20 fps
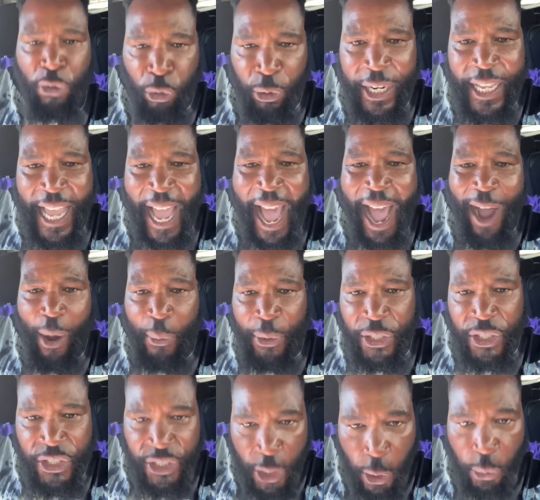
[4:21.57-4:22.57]
3
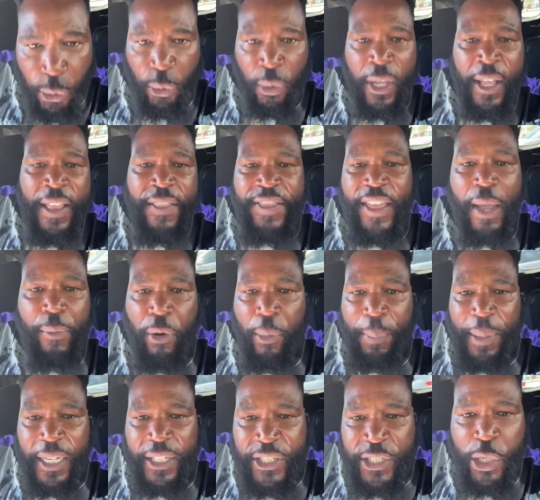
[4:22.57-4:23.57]
hours total.
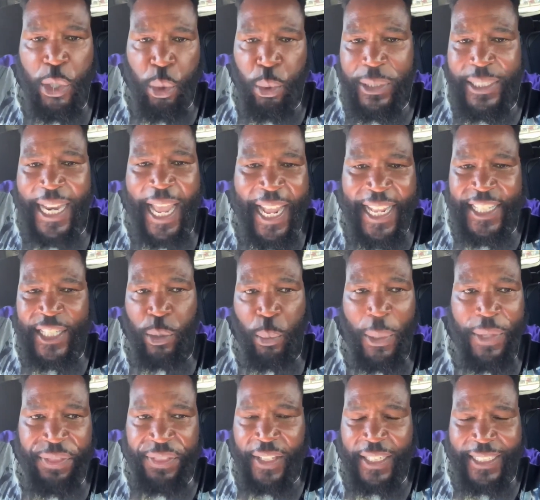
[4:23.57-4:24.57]
There will be 2
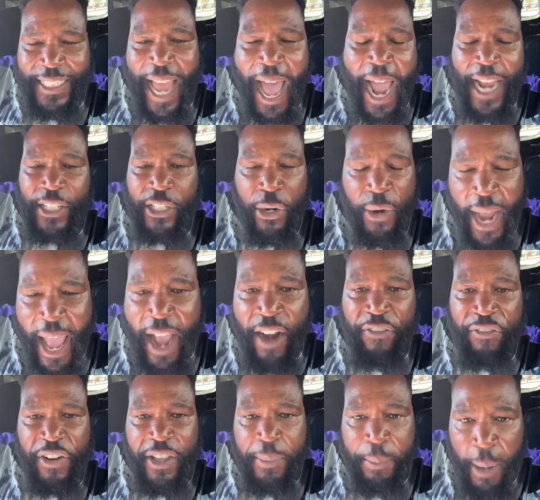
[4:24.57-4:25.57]
dates with the
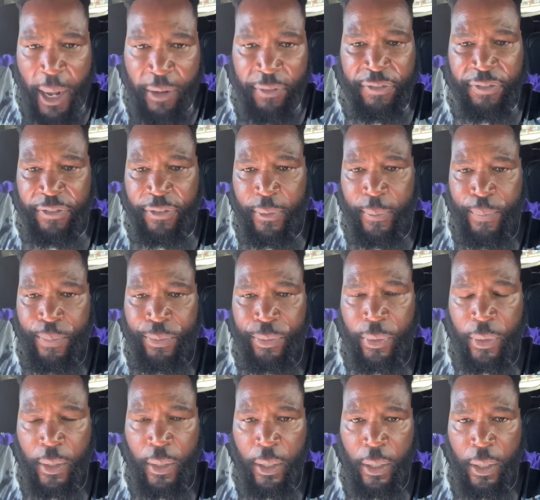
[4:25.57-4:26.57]
doctor every month.
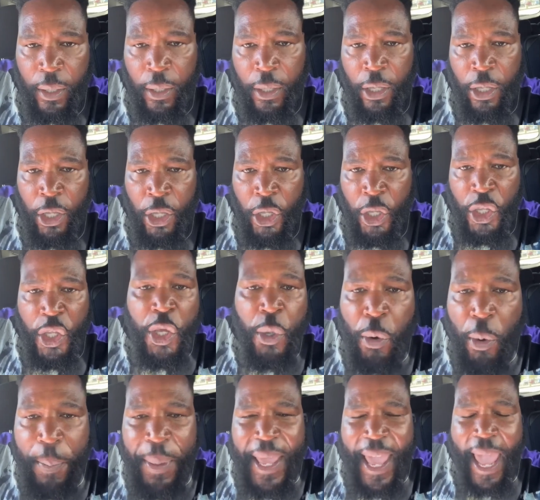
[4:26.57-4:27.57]

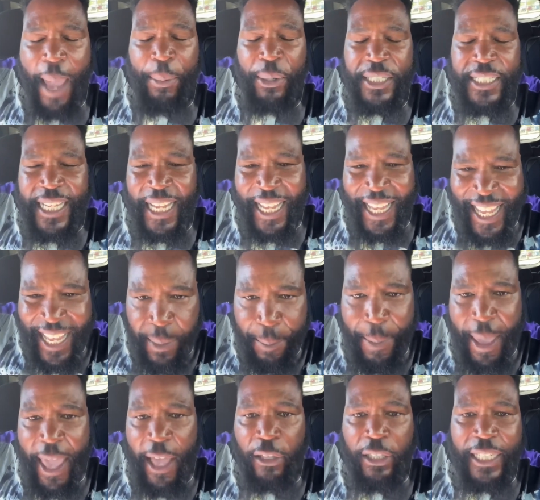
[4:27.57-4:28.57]
You will be able to
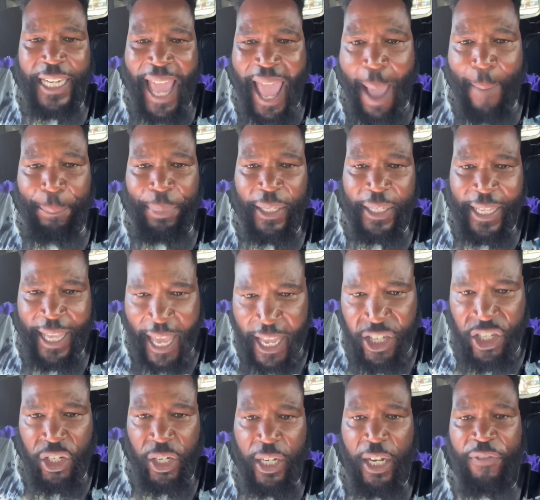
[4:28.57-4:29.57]
email an
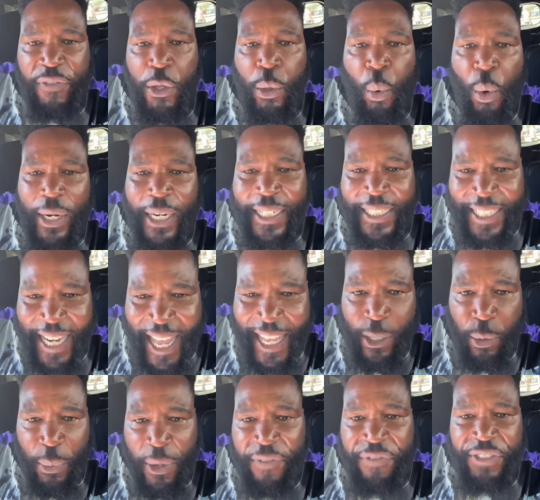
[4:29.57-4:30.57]
application if you want to
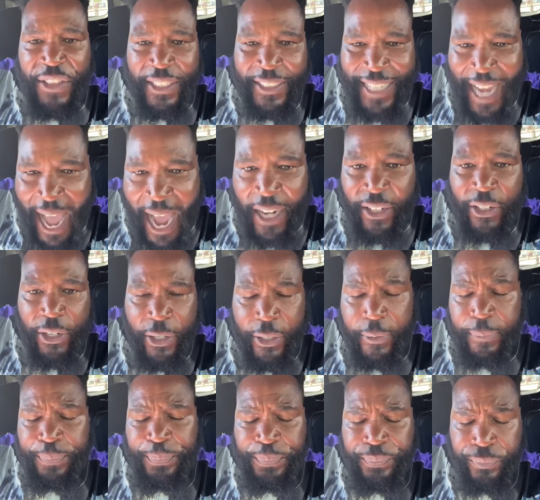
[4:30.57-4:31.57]
date with the
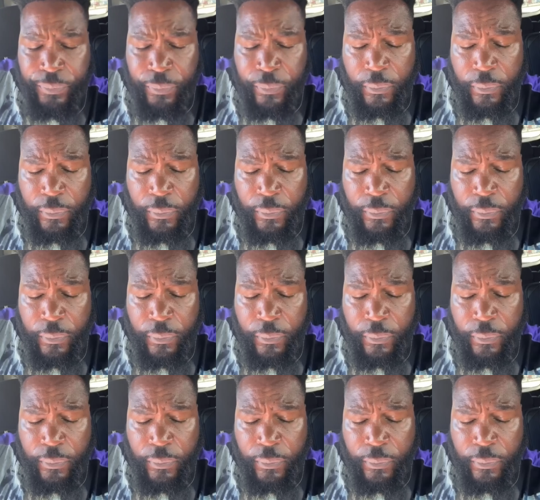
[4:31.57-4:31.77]
doctor.